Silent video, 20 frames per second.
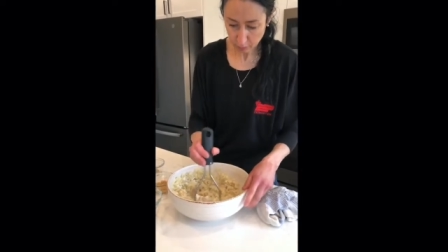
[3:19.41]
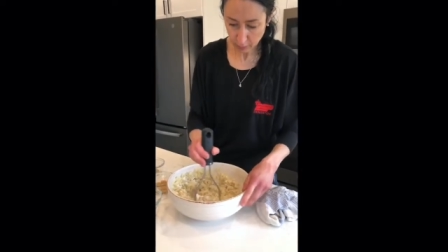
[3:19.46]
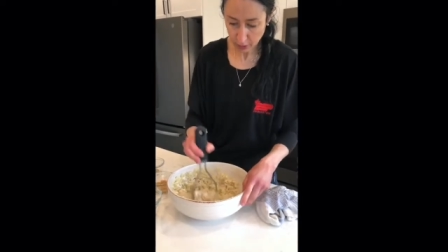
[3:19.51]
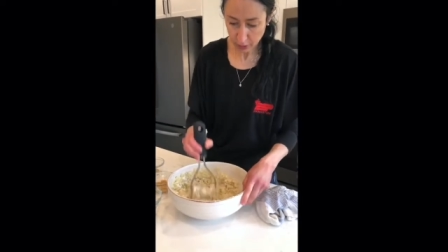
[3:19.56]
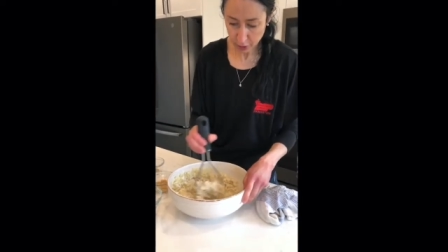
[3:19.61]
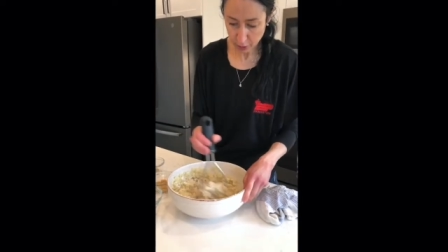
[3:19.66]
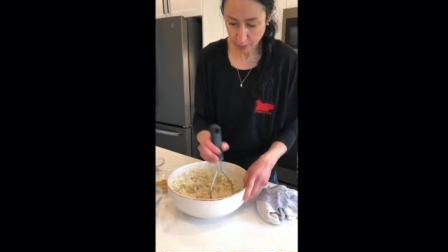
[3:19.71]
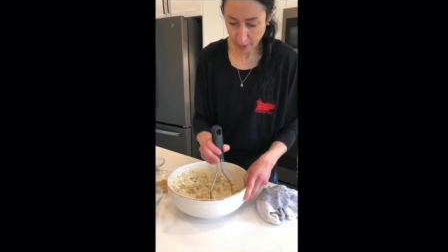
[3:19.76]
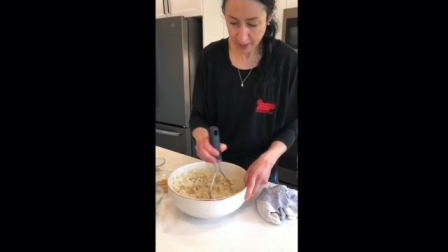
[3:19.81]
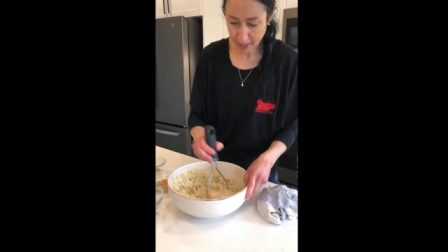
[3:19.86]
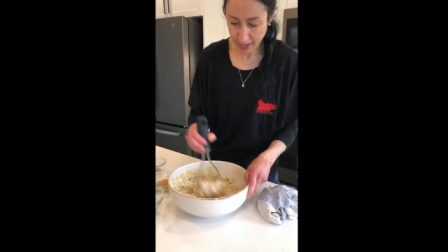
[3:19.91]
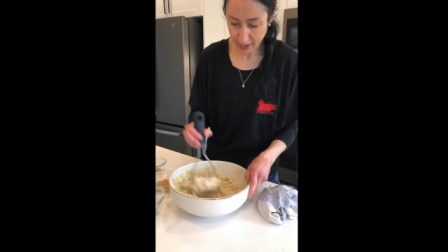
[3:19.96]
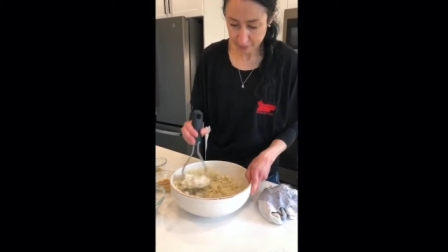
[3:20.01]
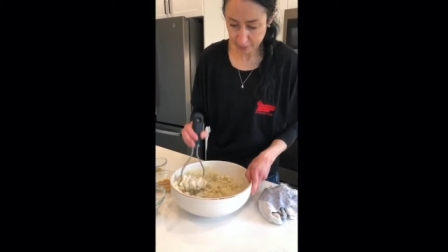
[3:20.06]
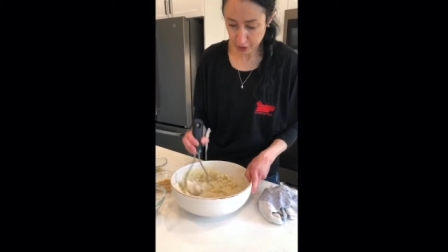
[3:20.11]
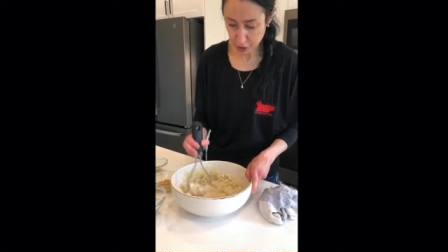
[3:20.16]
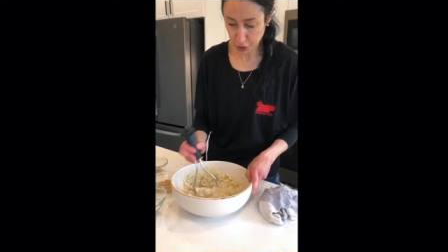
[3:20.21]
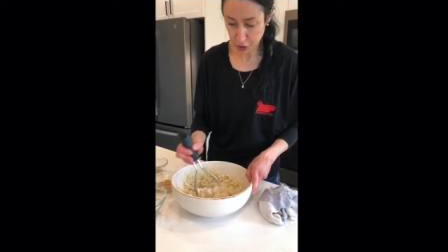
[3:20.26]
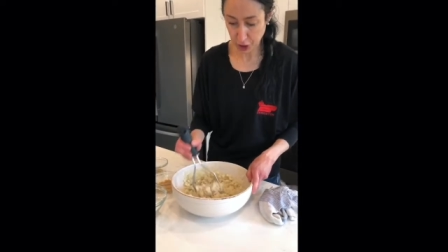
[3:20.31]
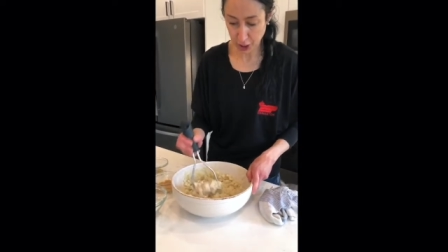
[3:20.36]
You might have to
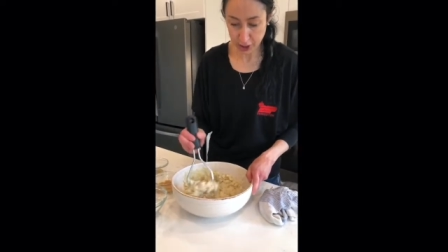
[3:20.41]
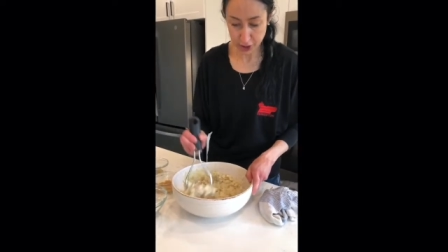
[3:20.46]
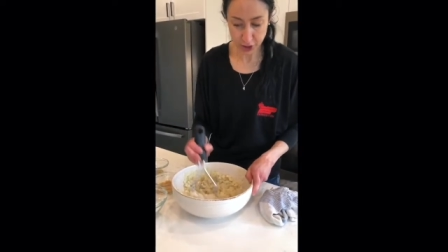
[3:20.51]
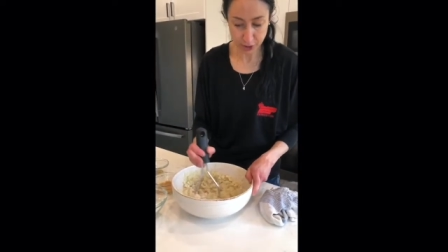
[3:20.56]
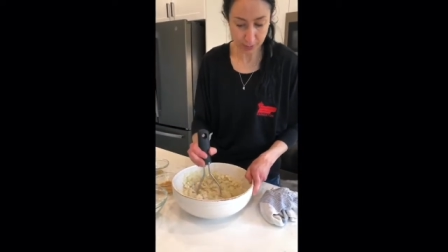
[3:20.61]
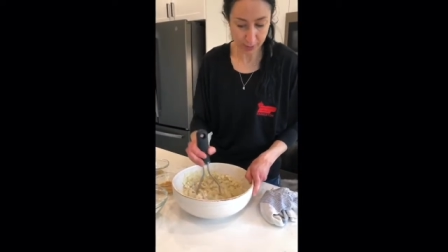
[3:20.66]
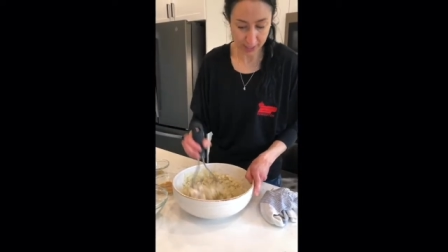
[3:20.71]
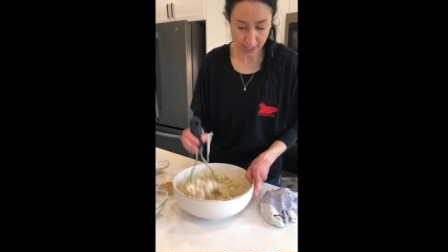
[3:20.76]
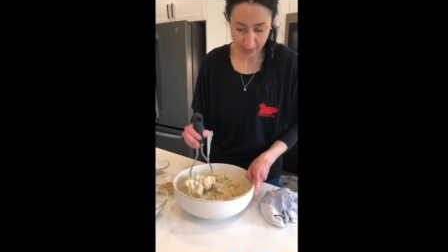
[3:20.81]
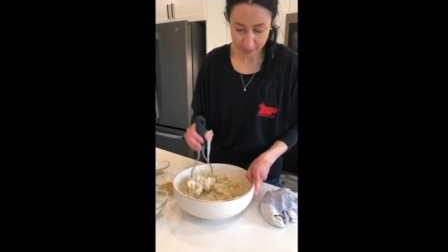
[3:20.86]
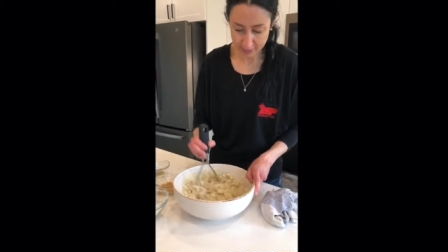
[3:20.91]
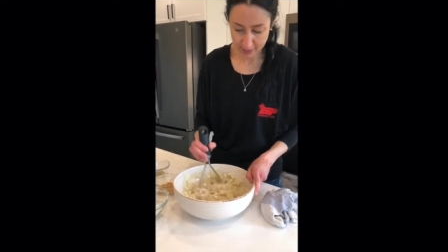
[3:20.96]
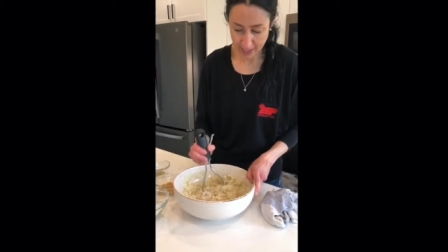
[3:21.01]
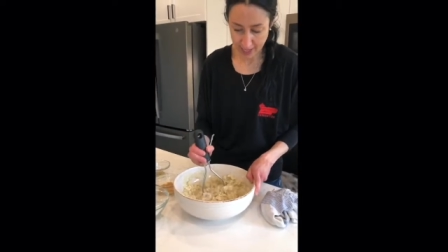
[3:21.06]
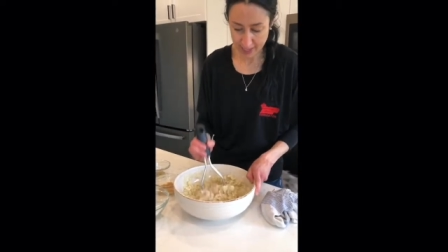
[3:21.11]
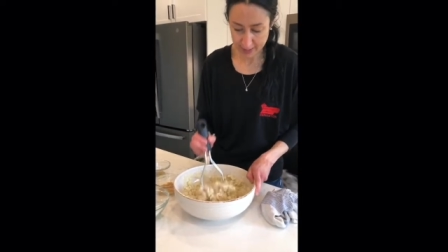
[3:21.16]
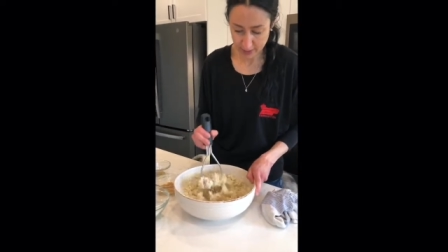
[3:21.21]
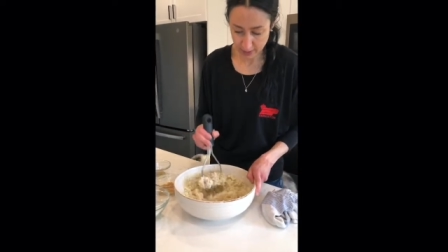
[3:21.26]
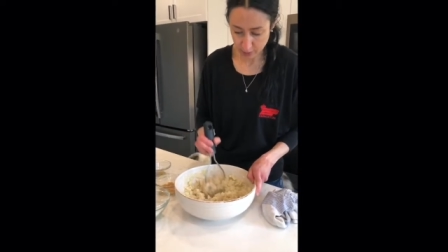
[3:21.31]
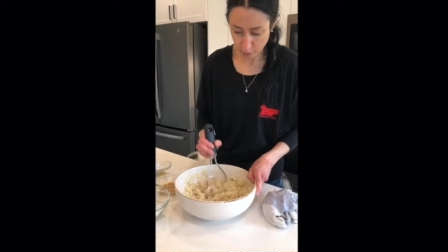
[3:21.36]
judge, you might have to
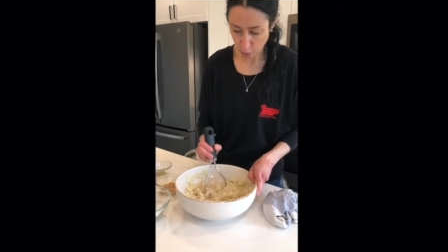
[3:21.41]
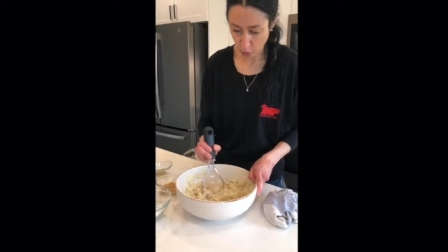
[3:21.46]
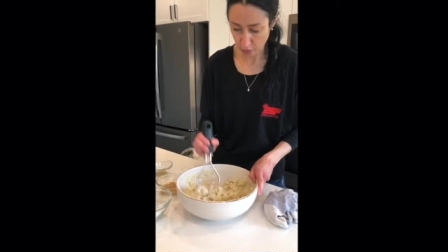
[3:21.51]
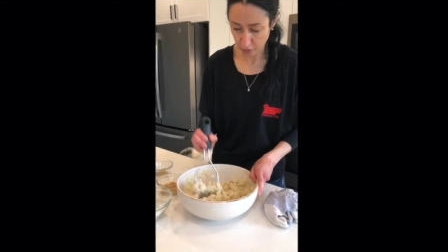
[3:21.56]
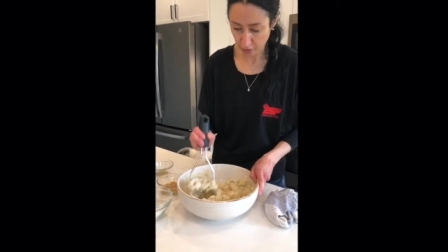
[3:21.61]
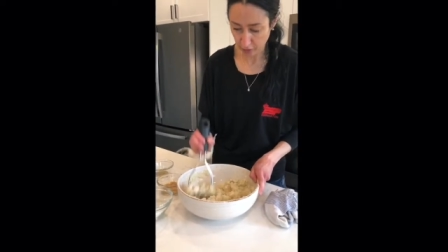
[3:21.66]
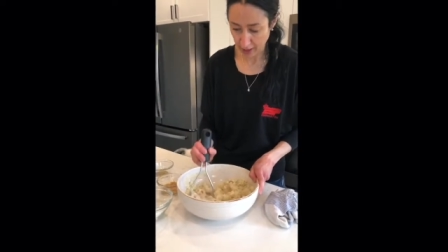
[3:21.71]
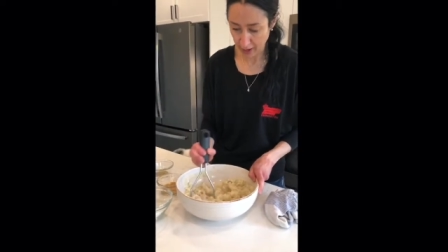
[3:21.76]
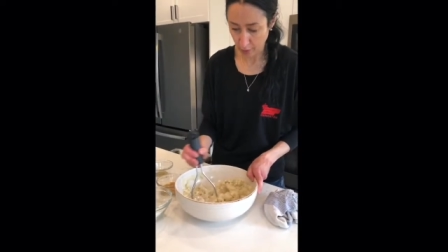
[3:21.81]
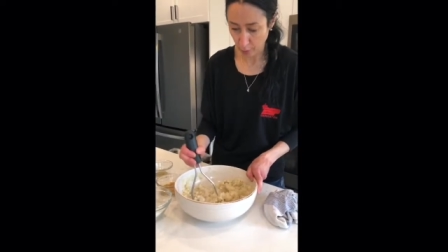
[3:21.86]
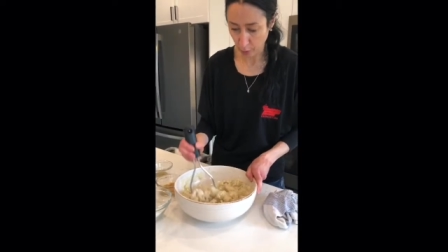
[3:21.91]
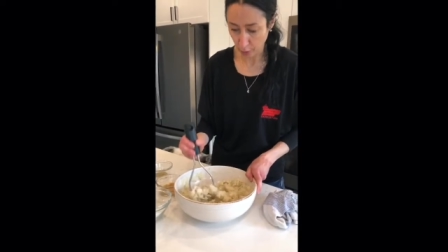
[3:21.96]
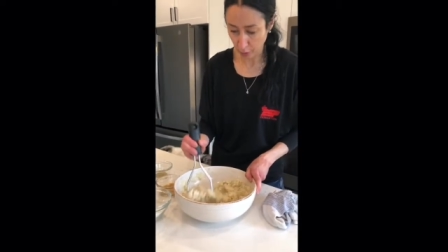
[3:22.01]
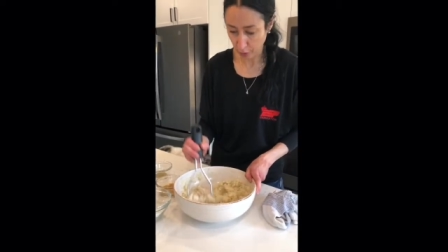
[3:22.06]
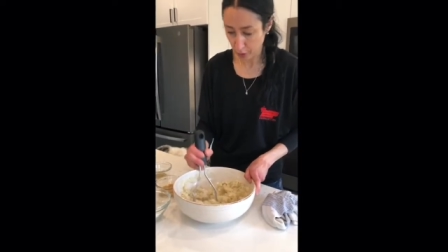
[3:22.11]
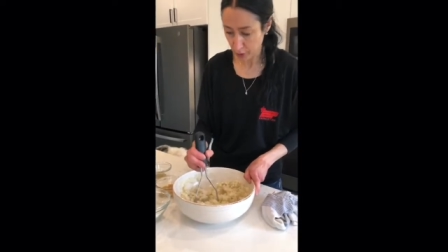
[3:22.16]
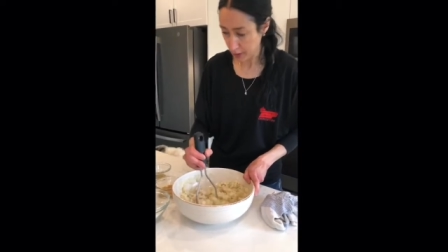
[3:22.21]
add some more flour.